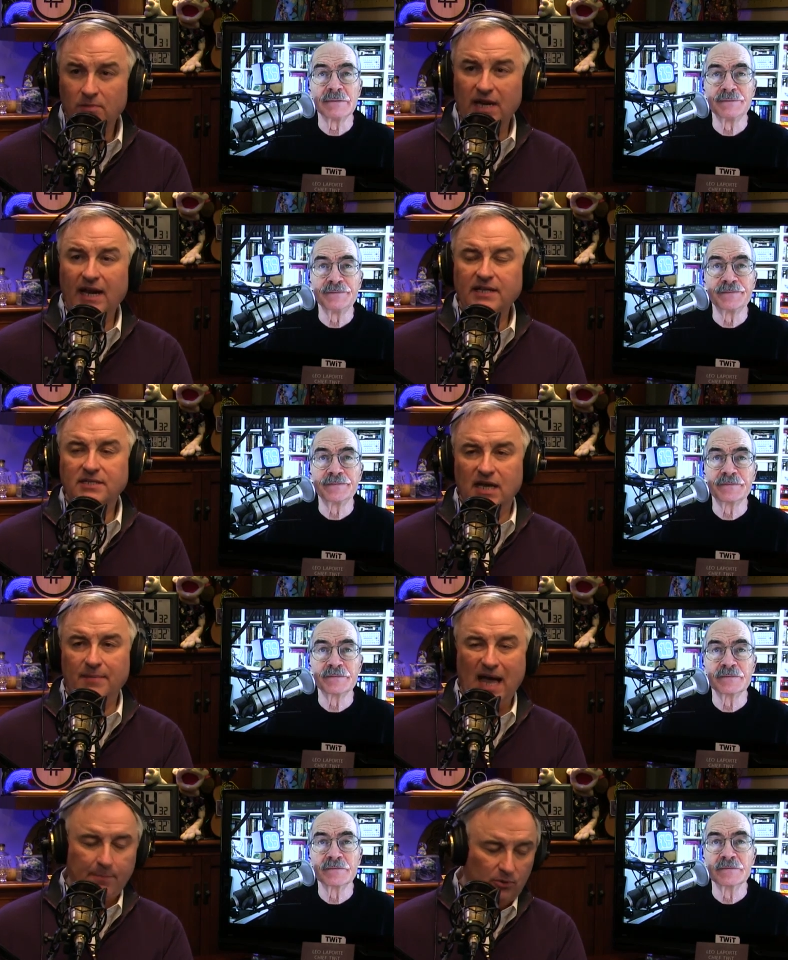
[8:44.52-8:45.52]
Speaker 1: but anytime
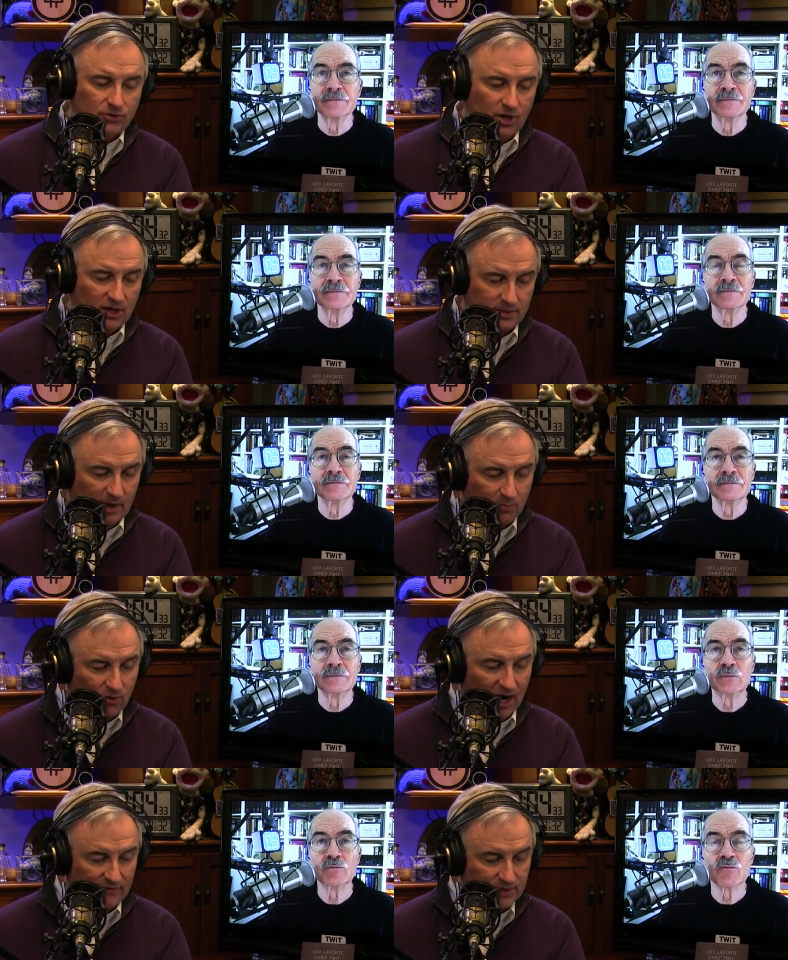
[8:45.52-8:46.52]
Apple talks about
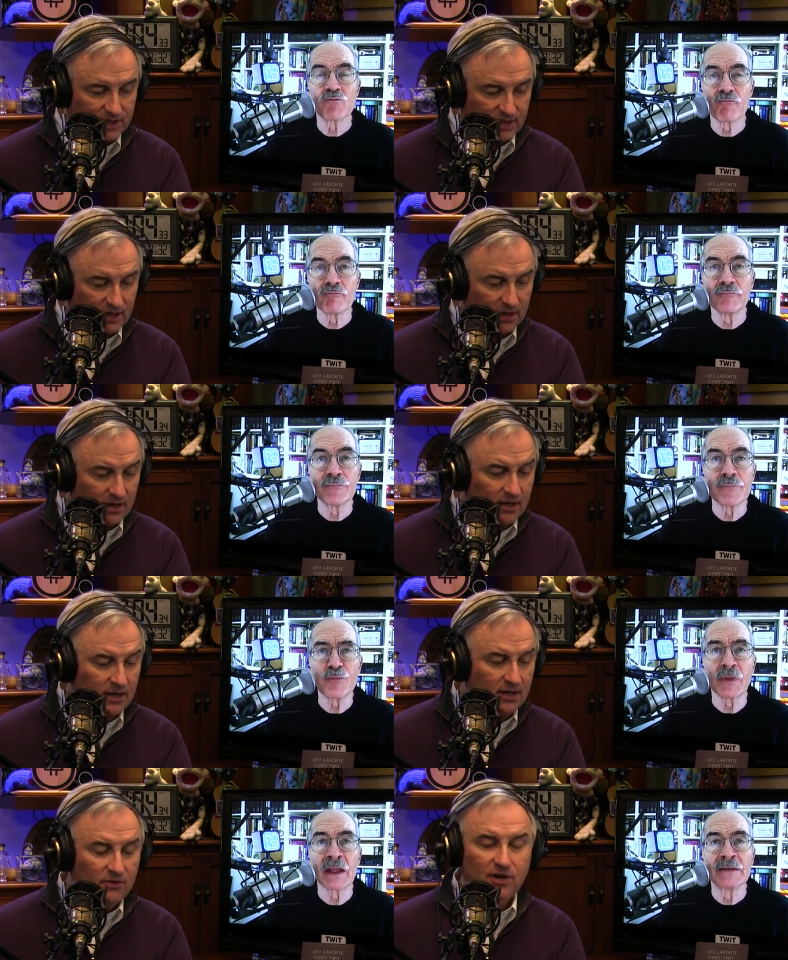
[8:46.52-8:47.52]
privacy,
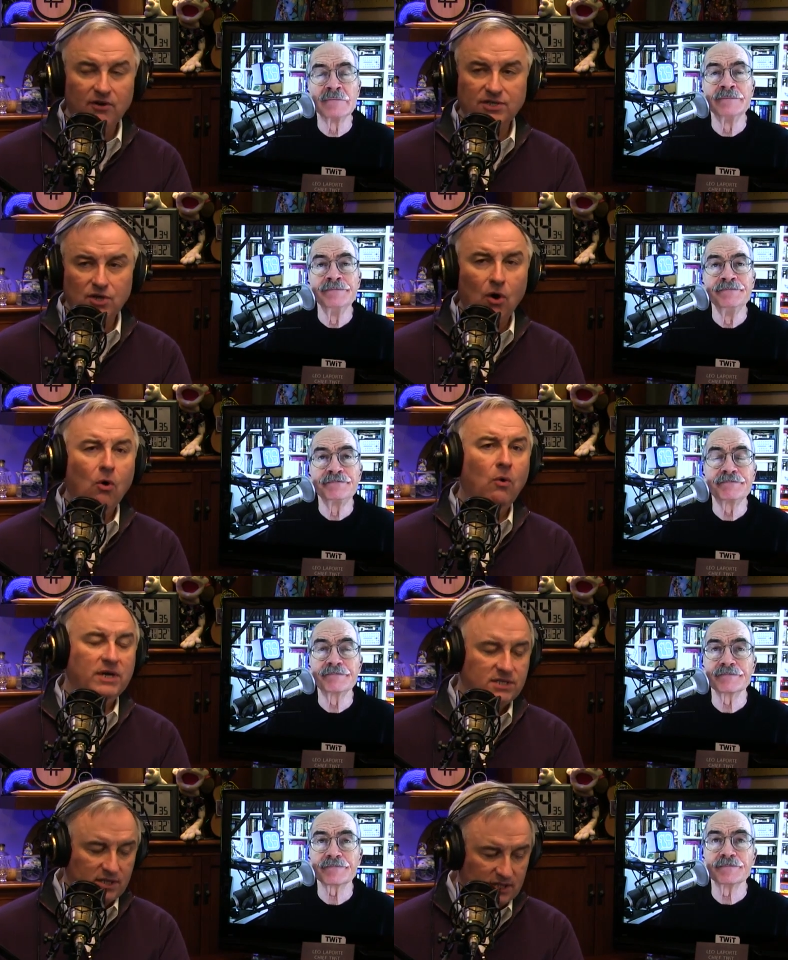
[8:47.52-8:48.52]
there is
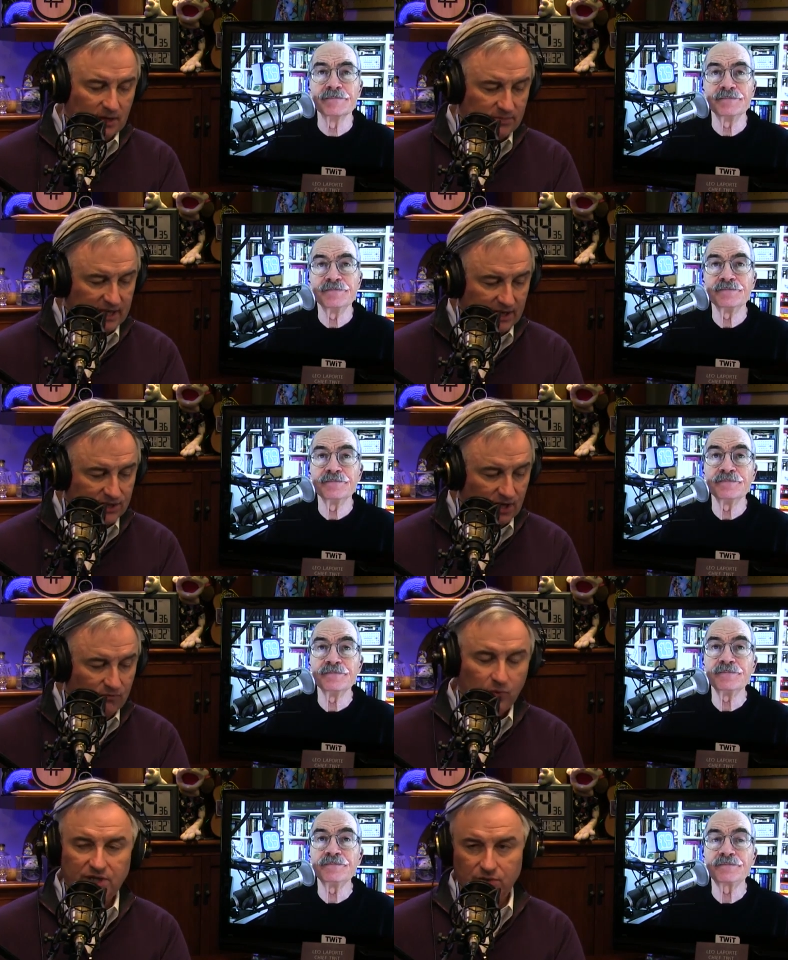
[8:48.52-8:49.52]
always the subtext
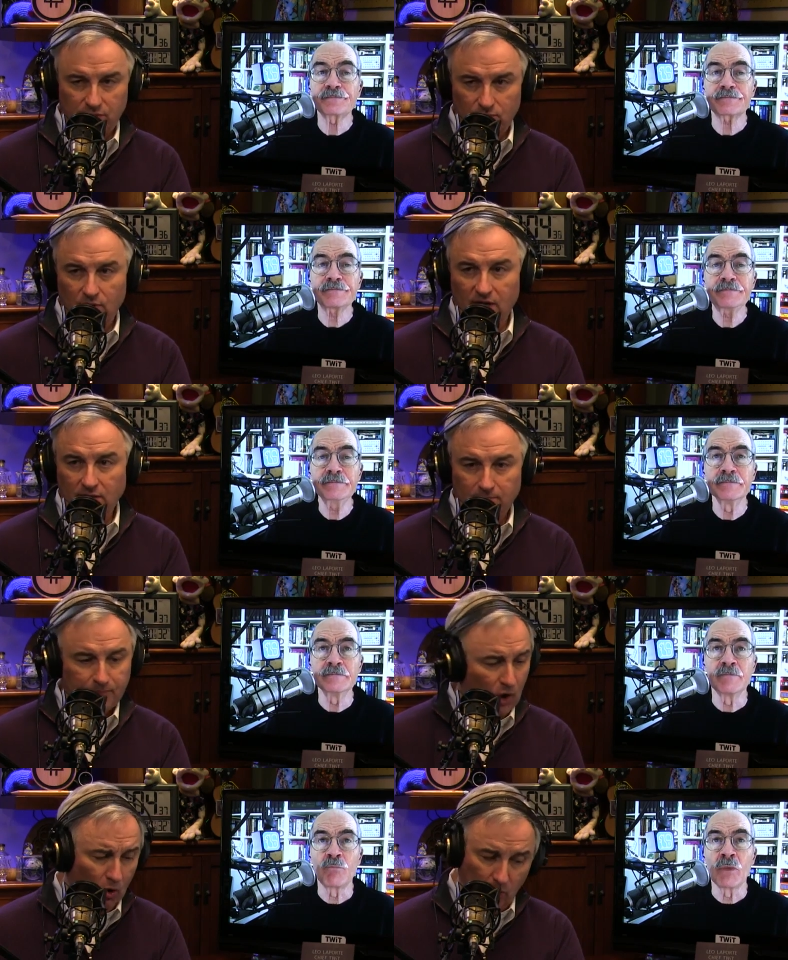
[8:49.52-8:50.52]
of we do it right.
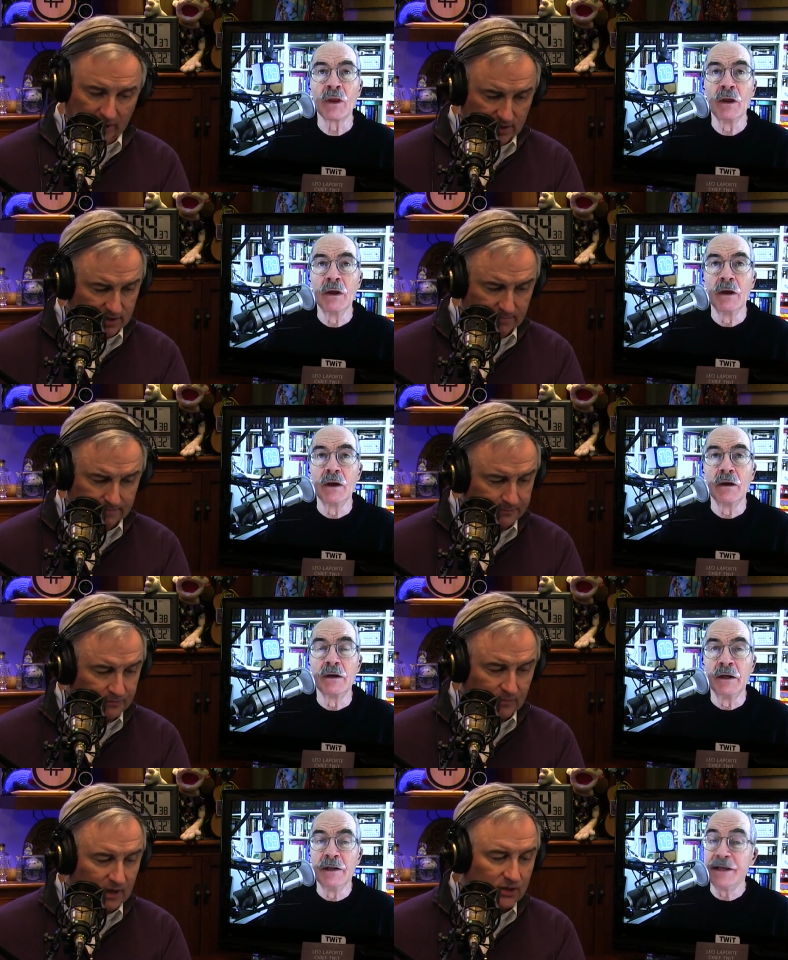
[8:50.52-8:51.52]
Speaker 2: Always.
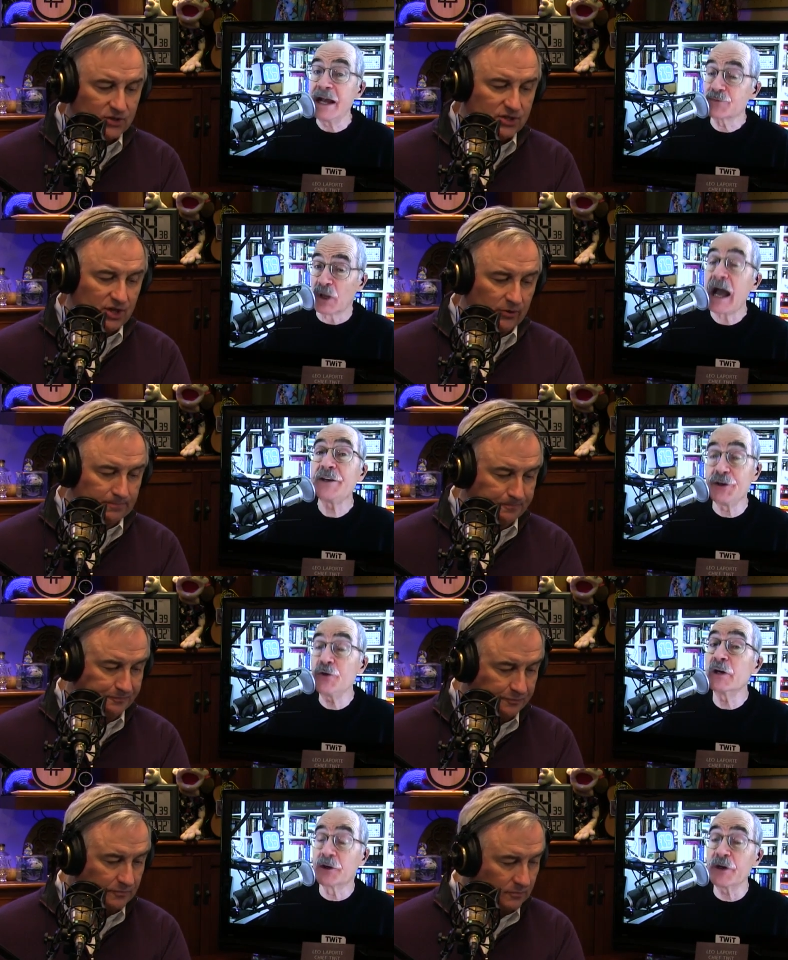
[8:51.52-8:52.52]
Yes, well, so, I do
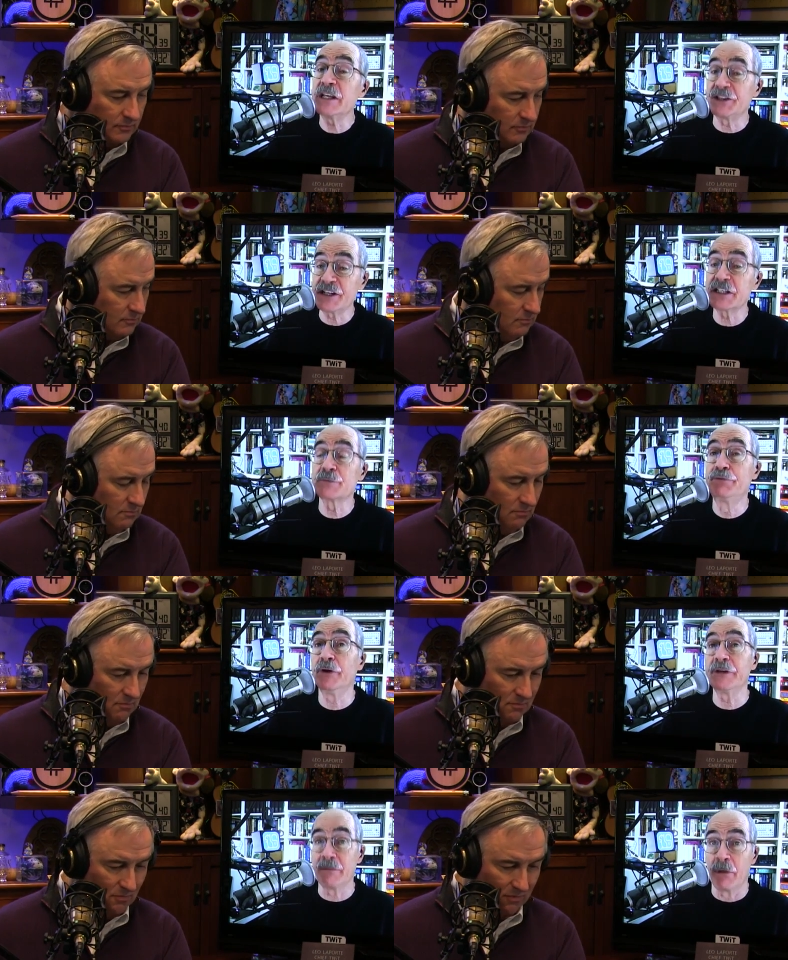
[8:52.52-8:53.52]
agree that this is
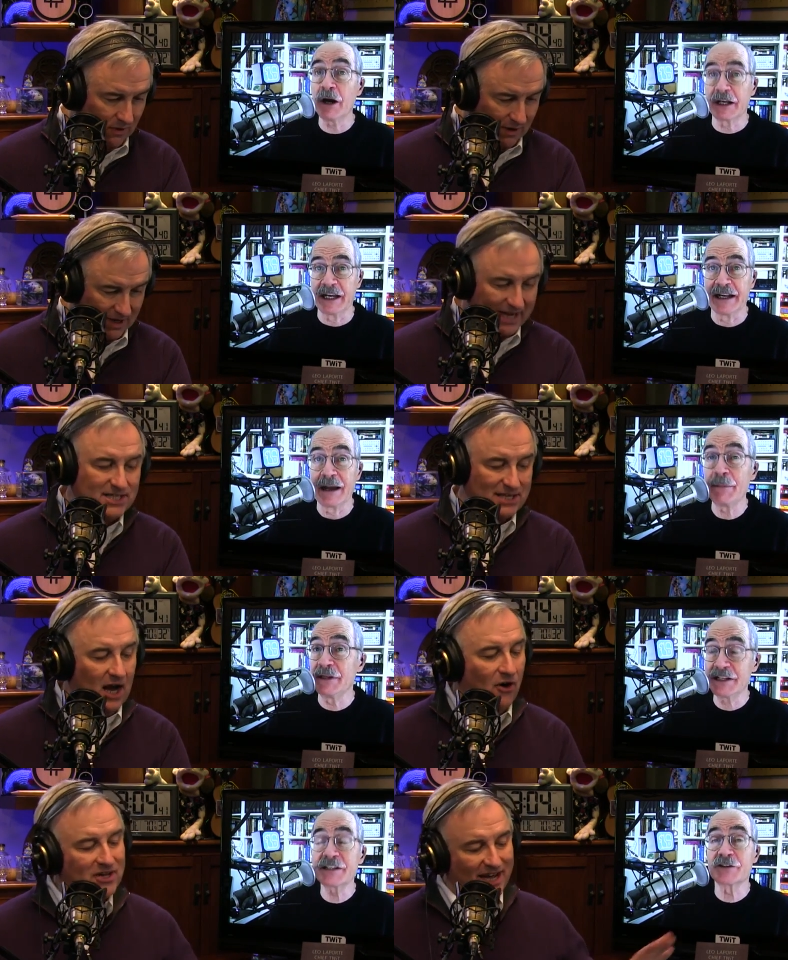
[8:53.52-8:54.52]
brilliant marketing. It's, I mean,
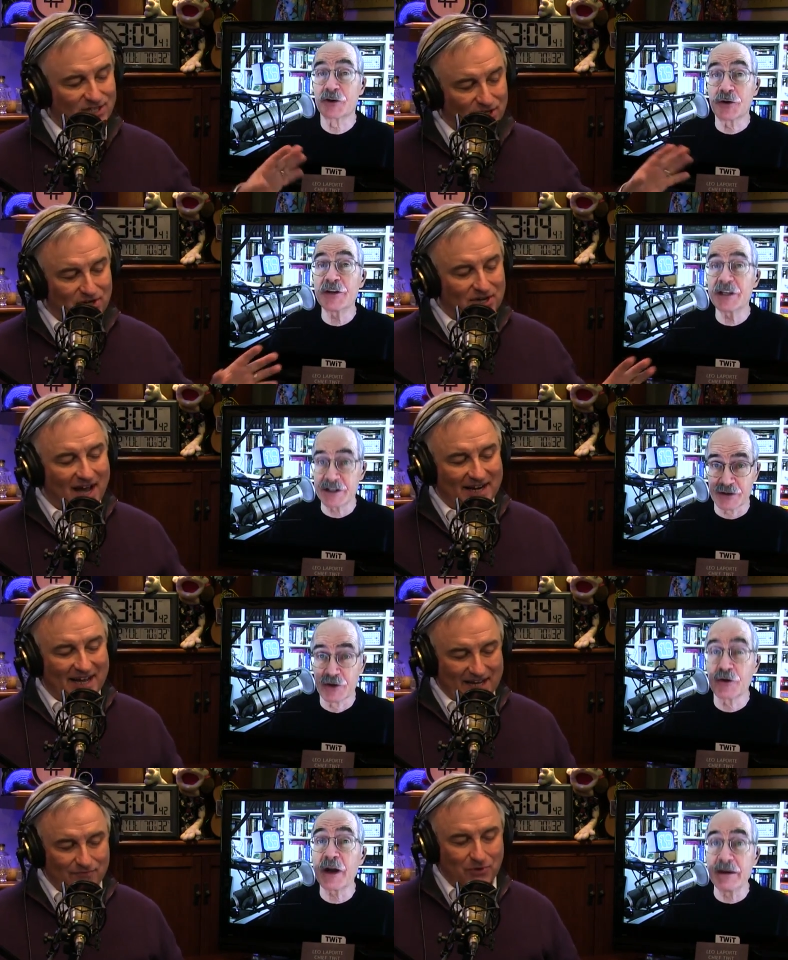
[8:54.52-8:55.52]
yeah, okay, is, so you're not
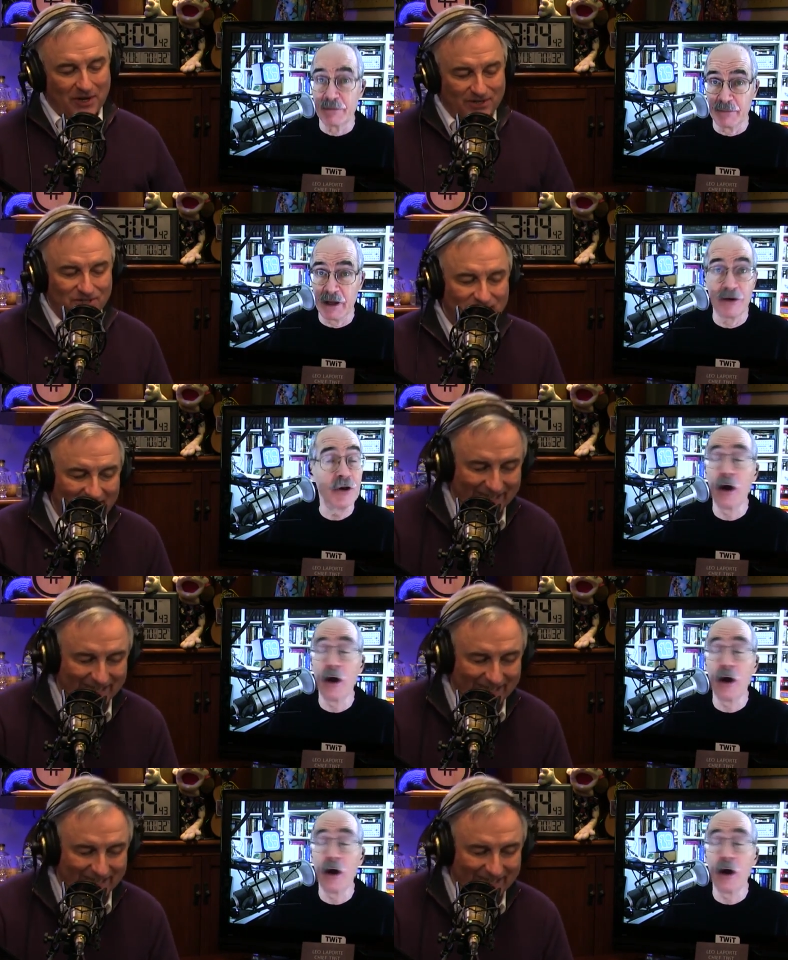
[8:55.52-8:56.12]
naive. Great. You understand.